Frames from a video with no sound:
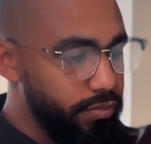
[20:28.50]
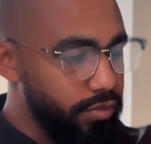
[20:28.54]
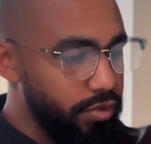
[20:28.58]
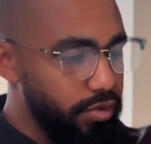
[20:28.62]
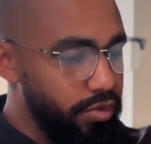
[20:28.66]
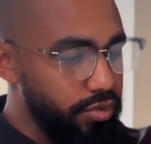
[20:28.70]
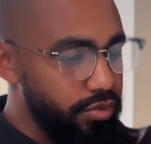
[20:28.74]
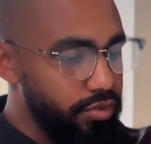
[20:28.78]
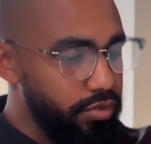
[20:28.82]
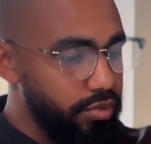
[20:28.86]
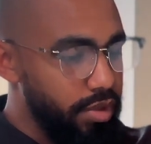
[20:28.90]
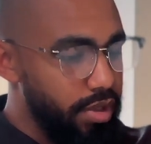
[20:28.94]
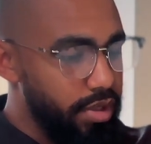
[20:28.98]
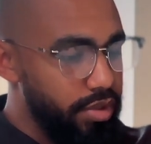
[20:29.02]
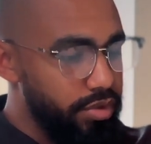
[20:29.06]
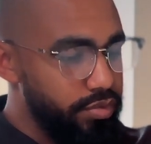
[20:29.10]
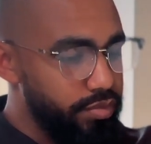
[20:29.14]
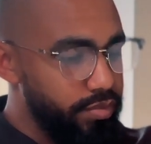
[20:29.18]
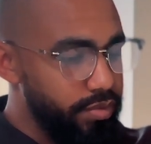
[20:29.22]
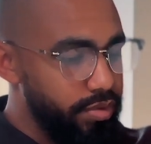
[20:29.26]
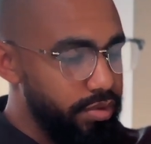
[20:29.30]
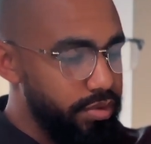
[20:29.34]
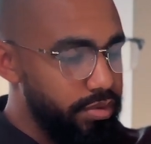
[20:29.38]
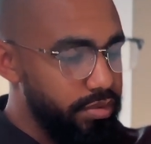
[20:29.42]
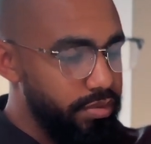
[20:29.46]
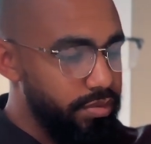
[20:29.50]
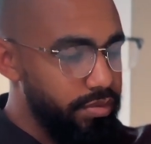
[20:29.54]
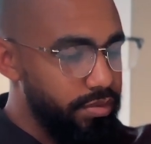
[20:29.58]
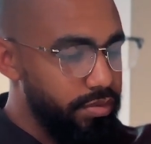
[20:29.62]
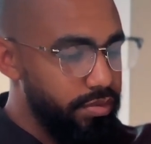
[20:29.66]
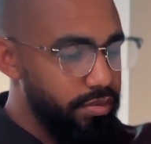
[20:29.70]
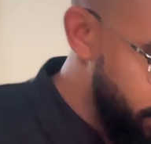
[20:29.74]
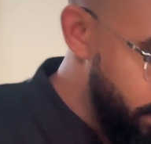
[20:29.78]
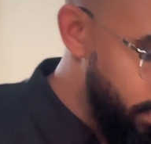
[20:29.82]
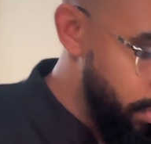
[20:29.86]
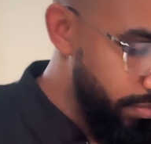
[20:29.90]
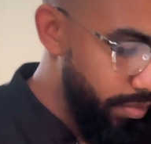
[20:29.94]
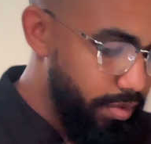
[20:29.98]
go through that as well.
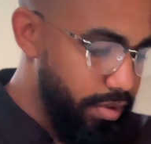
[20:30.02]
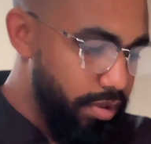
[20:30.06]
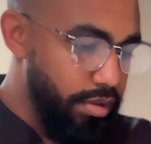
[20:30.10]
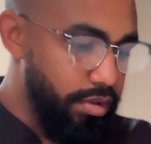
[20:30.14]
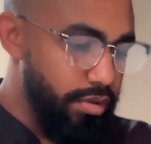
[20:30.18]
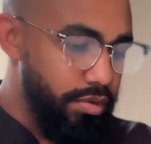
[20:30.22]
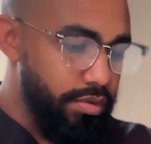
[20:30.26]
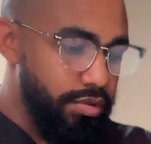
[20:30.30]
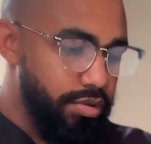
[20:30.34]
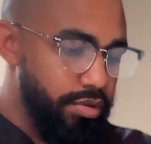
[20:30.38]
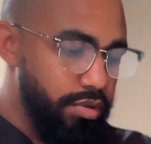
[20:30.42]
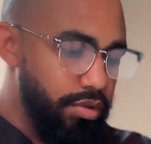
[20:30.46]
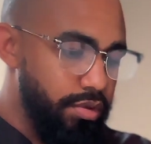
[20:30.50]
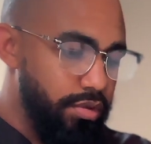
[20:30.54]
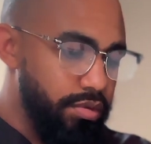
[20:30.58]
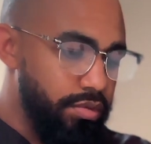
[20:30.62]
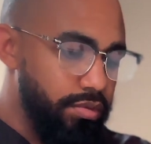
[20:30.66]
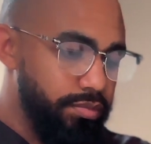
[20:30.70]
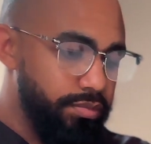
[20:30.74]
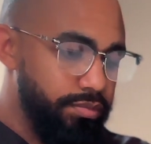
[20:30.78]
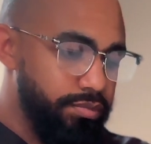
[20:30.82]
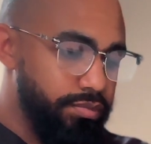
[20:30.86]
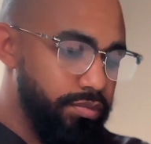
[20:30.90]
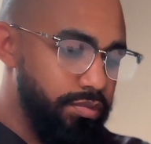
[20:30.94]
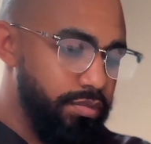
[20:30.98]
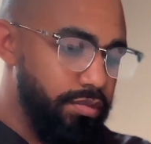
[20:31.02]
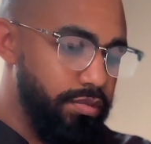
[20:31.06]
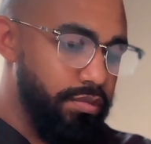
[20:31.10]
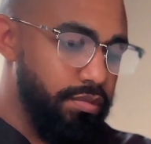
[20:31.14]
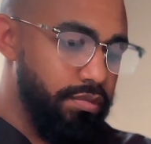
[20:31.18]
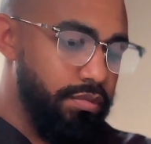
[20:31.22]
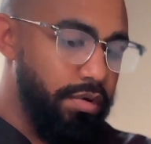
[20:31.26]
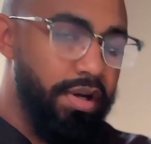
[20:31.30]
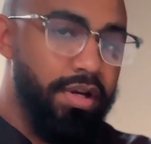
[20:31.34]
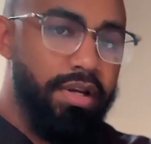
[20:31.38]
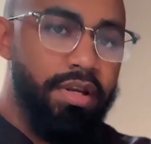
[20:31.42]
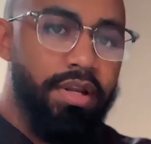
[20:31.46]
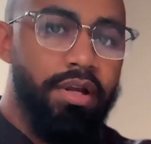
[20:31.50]
There we go. So
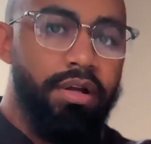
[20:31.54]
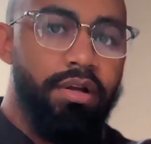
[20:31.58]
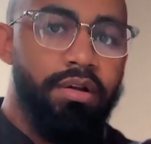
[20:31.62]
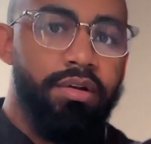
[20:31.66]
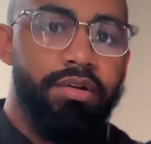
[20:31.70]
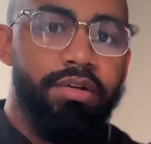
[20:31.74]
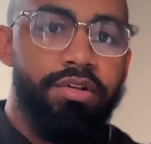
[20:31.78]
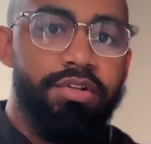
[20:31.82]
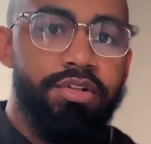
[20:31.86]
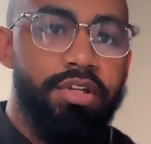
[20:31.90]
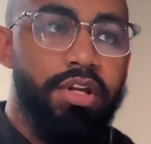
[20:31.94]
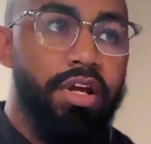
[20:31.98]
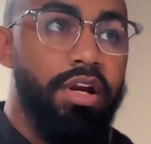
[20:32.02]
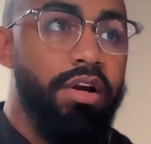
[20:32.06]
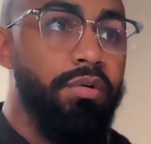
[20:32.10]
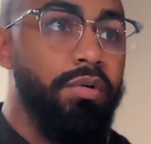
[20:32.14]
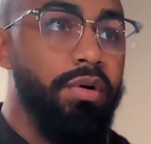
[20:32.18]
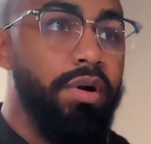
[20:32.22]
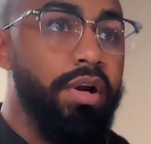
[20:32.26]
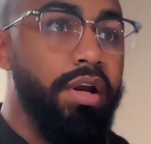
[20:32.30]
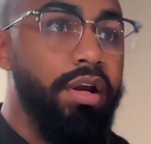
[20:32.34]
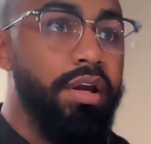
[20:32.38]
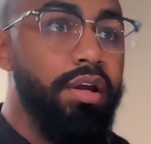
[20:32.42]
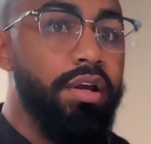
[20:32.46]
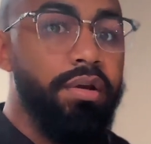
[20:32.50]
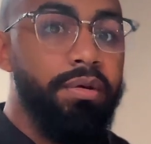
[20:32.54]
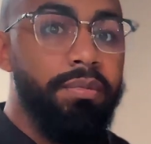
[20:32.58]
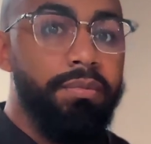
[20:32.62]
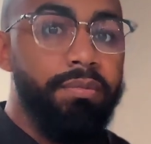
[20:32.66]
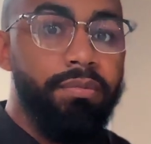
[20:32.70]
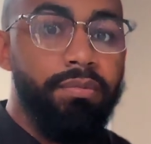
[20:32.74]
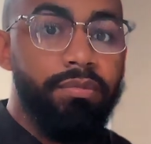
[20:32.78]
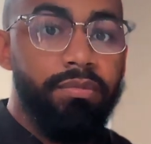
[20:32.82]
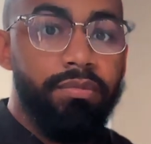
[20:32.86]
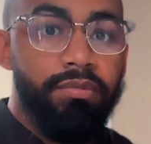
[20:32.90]
right now, here's kind of where I am.